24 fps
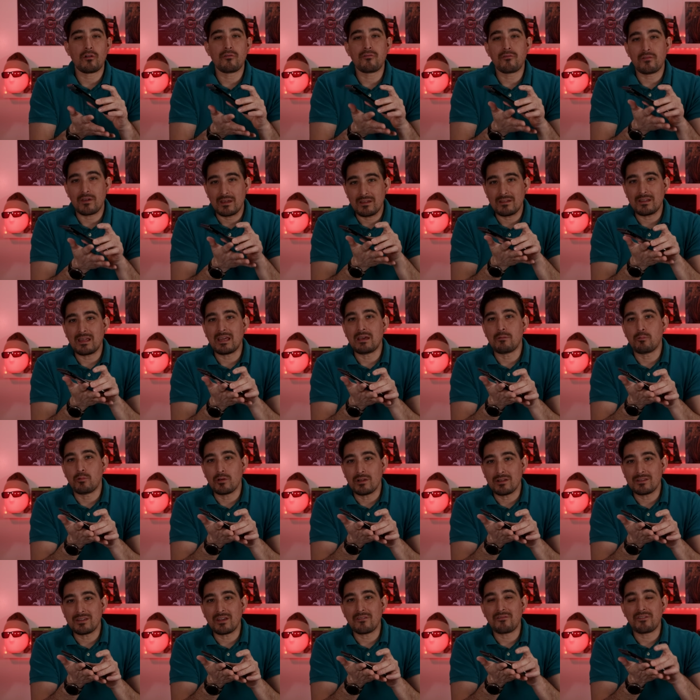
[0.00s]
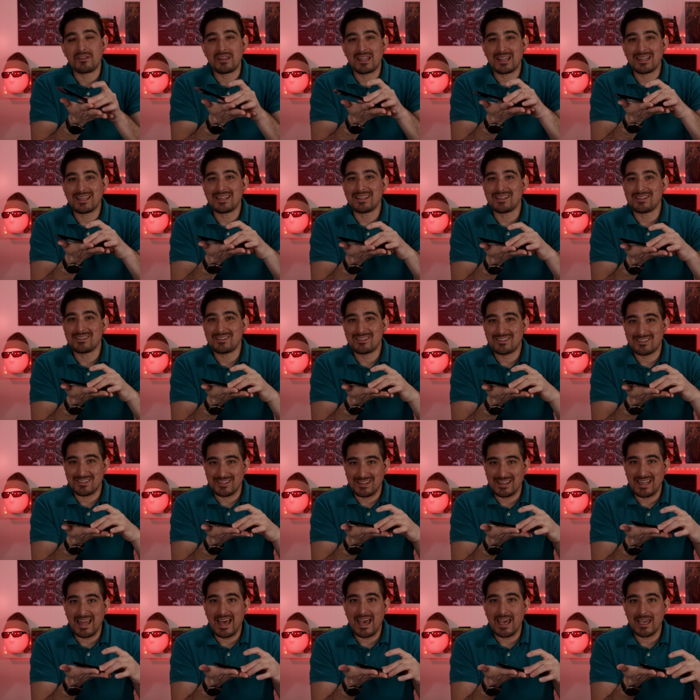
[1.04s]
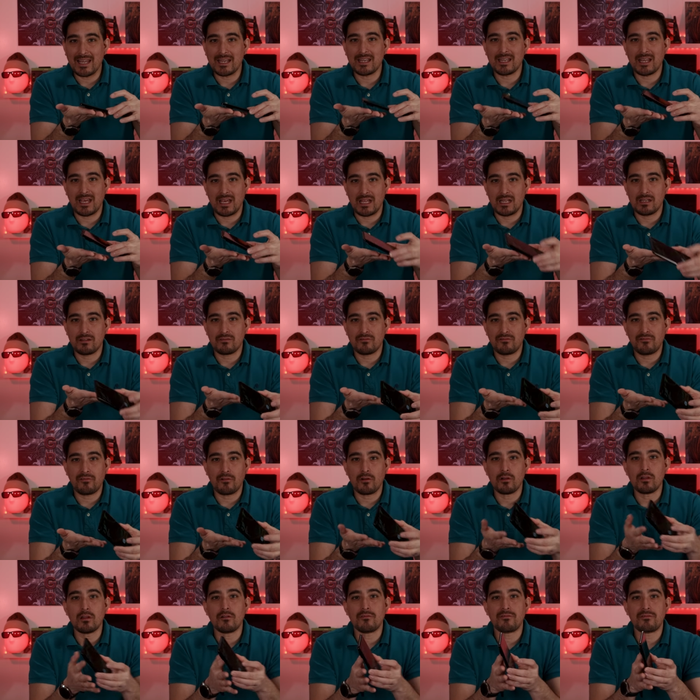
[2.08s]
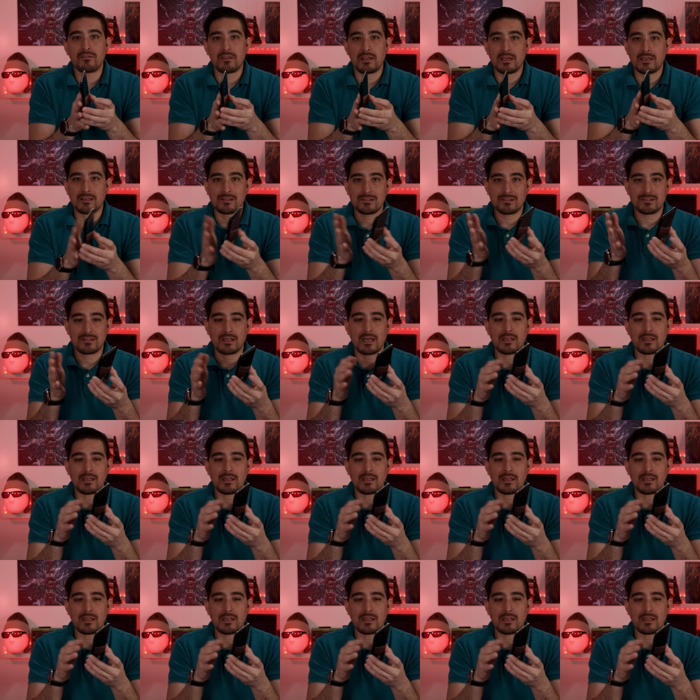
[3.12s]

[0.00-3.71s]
of it will definitely slide and fall off things.